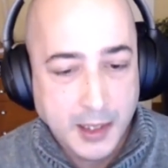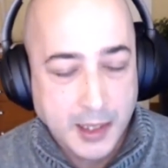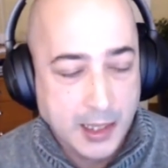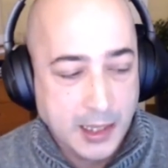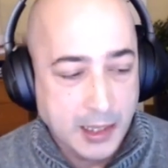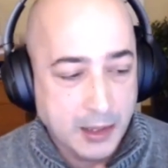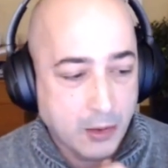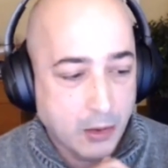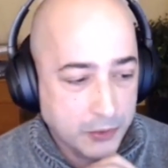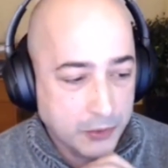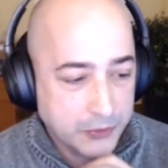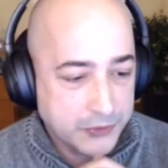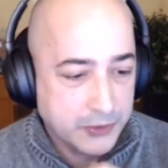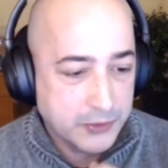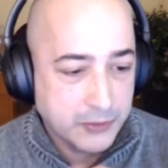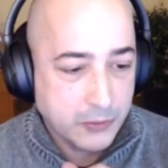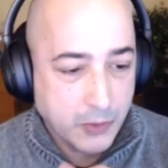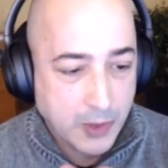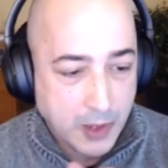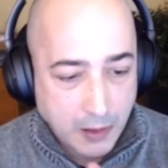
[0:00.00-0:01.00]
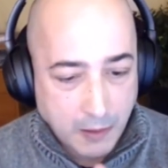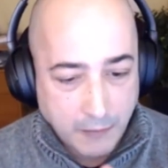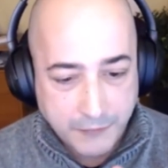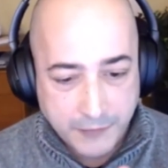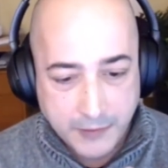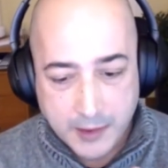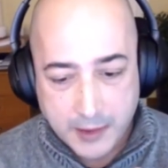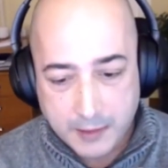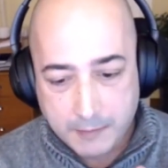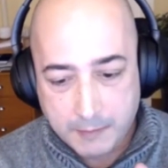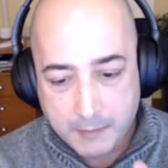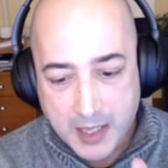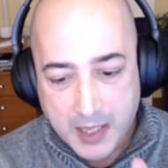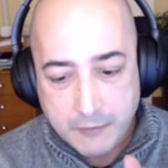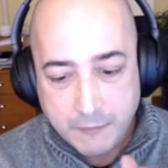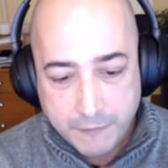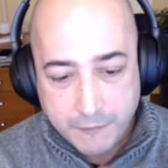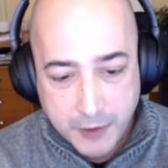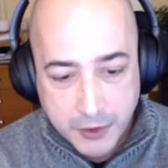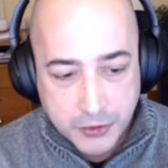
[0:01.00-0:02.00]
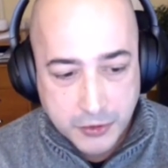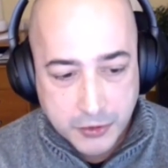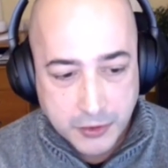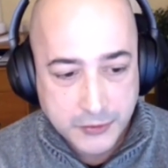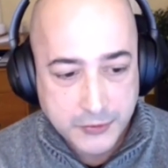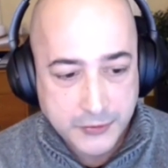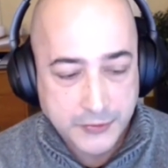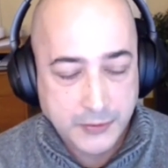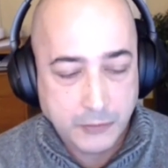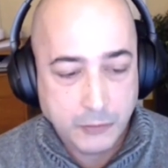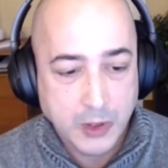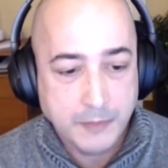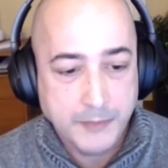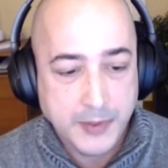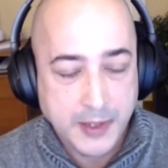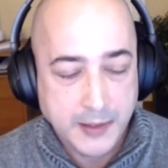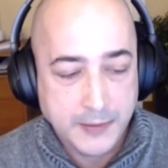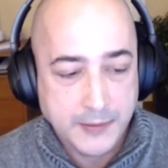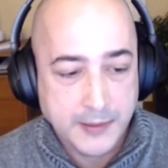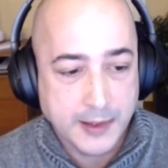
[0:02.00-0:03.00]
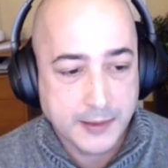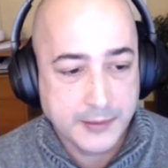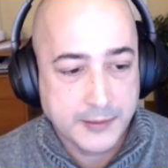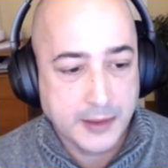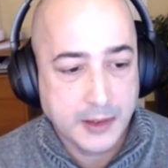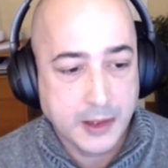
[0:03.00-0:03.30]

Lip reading: And also one of the main features will be that